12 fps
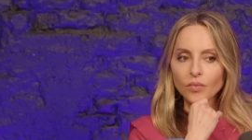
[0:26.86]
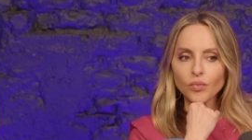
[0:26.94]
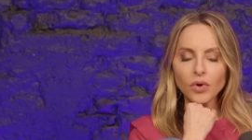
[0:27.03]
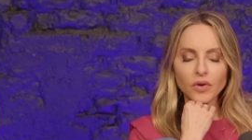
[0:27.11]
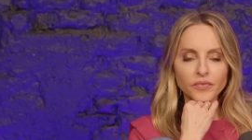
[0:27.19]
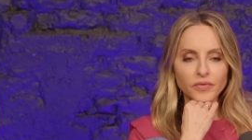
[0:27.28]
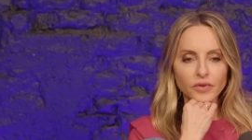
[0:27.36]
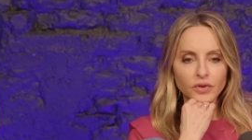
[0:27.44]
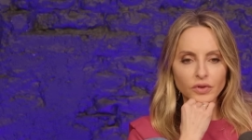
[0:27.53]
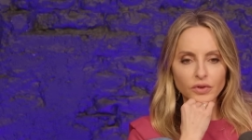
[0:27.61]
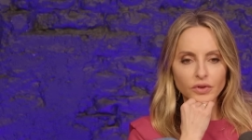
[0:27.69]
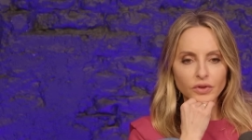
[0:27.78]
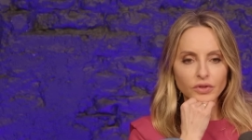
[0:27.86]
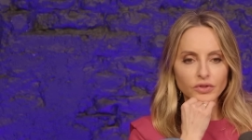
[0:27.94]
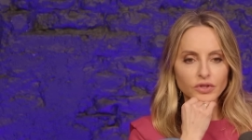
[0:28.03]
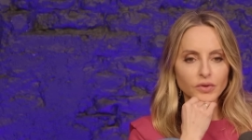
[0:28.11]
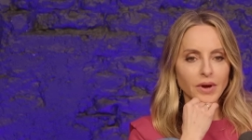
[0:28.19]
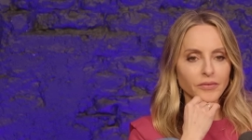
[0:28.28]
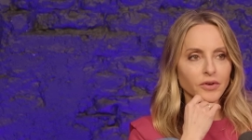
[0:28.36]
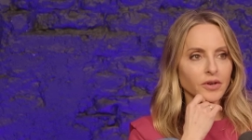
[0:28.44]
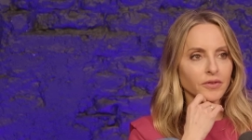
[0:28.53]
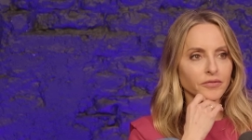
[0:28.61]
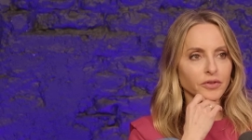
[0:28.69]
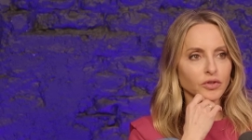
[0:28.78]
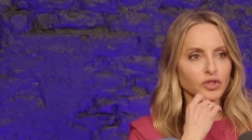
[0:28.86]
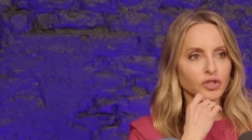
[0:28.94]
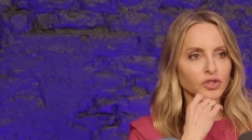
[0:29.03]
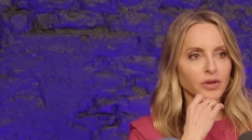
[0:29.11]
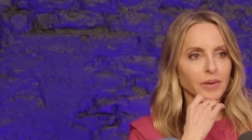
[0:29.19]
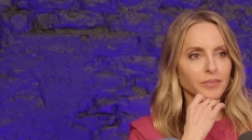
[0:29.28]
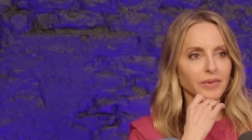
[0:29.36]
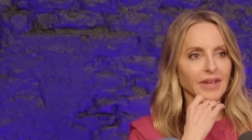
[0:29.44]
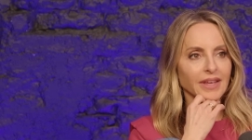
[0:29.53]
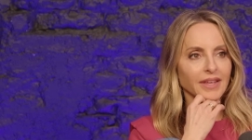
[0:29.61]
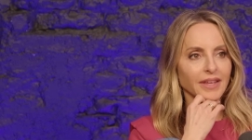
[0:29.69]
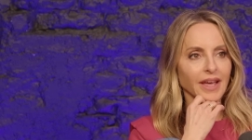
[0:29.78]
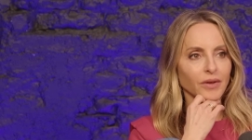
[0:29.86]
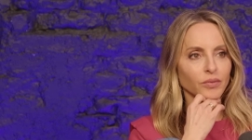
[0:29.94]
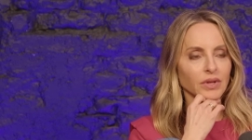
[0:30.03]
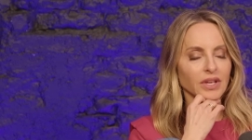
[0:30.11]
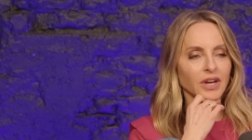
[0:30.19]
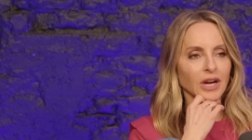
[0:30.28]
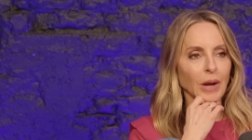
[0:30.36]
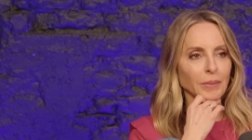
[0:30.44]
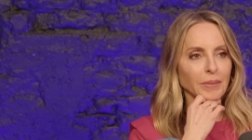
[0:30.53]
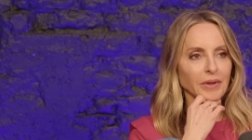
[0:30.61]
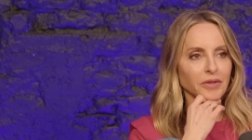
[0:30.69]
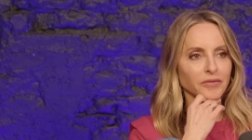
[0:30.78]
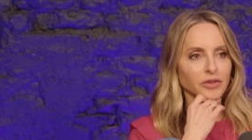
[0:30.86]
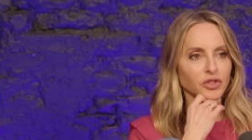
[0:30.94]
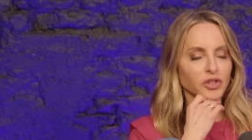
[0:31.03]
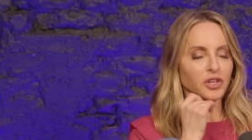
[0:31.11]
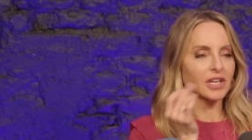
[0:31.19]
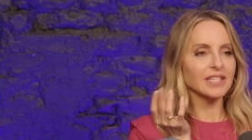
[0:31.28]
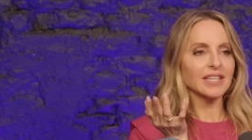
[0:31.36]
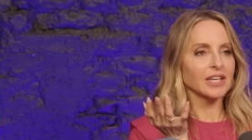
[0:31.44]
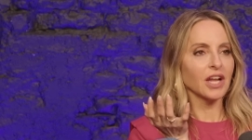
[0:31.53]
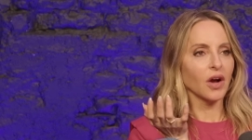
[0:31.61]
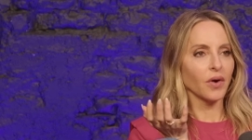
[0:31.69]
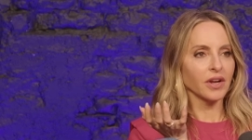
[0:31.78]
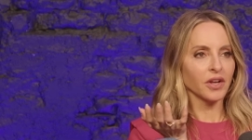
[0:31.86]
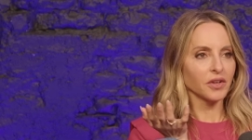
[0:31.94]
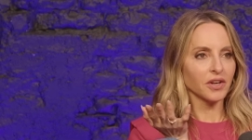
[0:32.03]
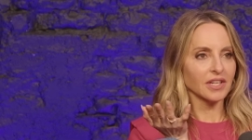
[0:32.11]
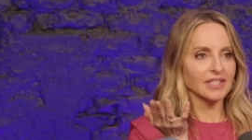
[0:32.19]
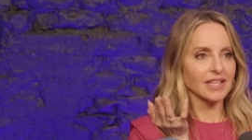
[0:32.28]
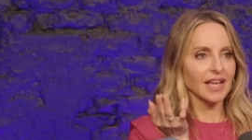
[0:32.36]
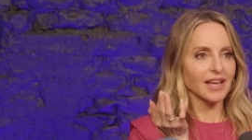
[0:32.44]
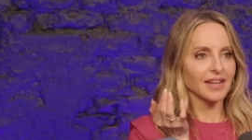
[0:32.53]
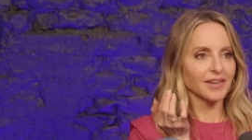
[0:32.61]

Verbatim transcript: Well, do you ever future trip, like get really hung up about the future? You're going to say no. I know you're going to say that.